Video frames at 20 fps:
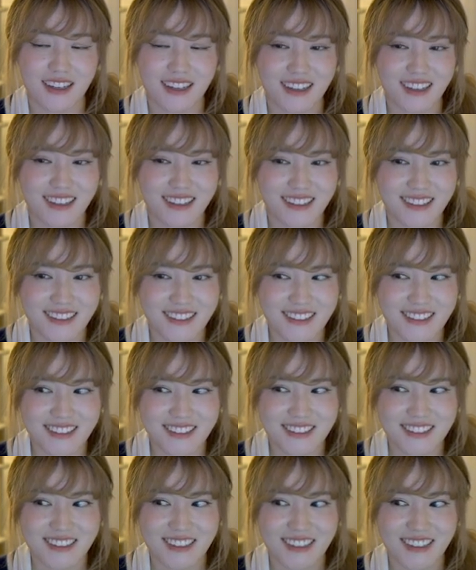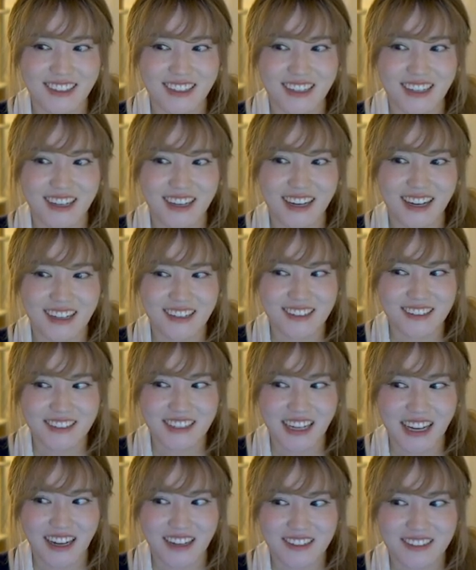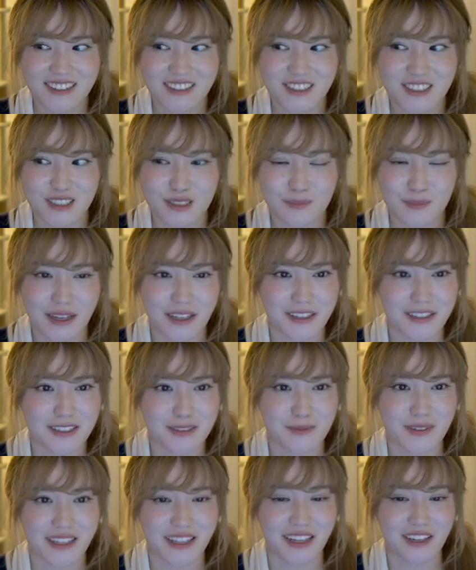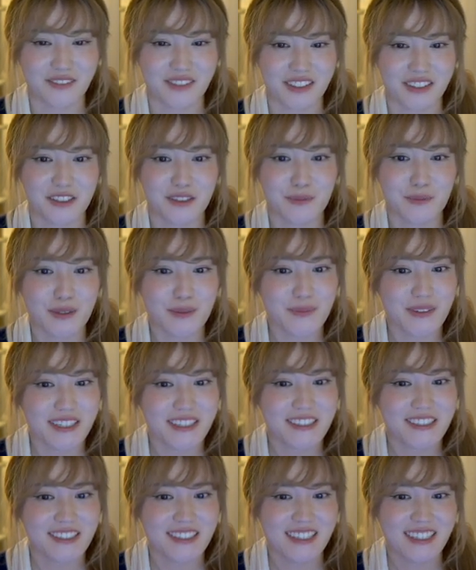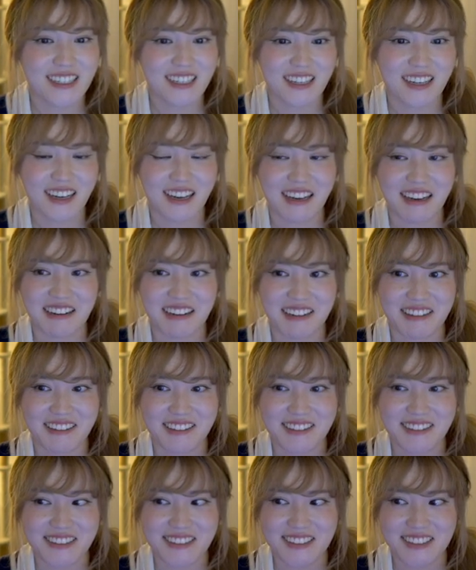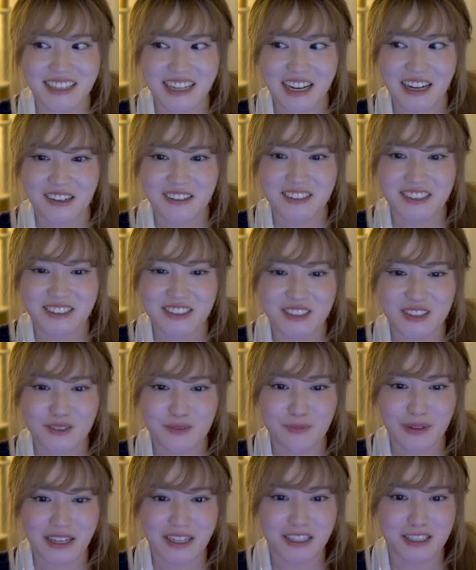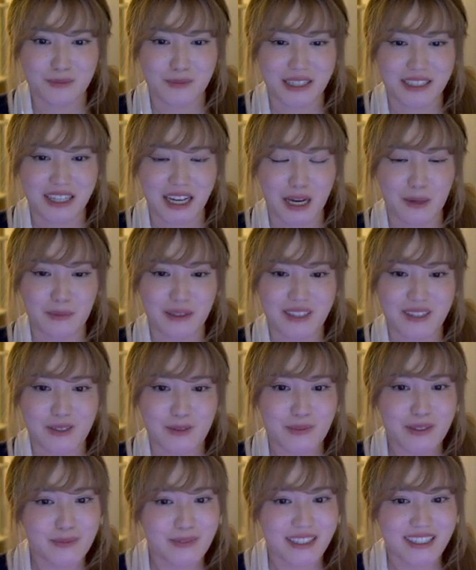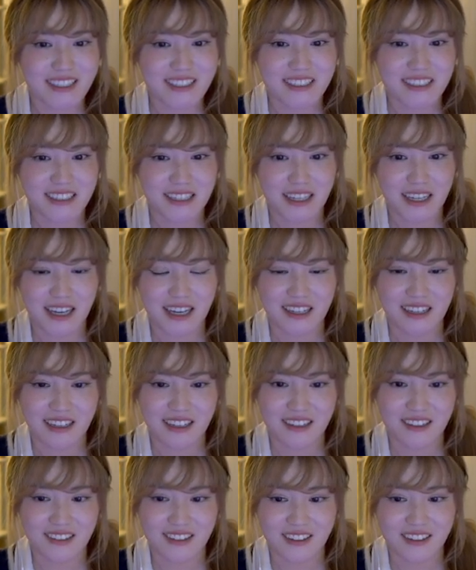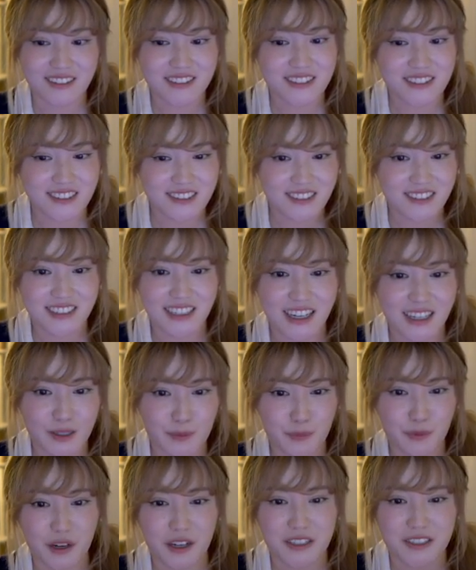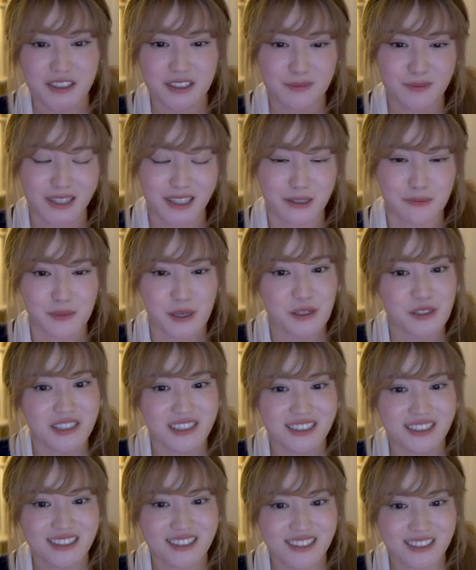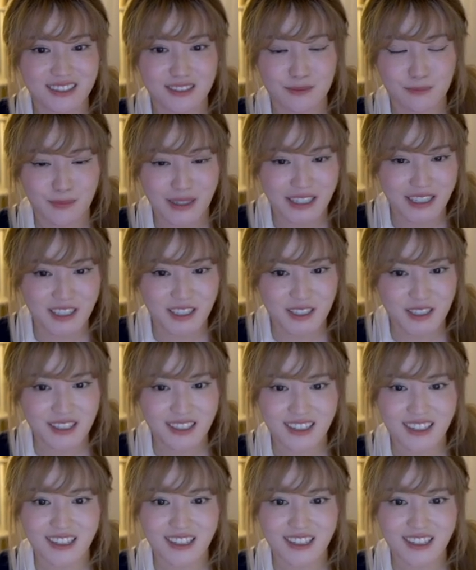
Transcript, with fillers: I learned I learned how to balance my life a little bit better, and I learned how to manage my time a little bit better, and I also learned how to process my emotions better.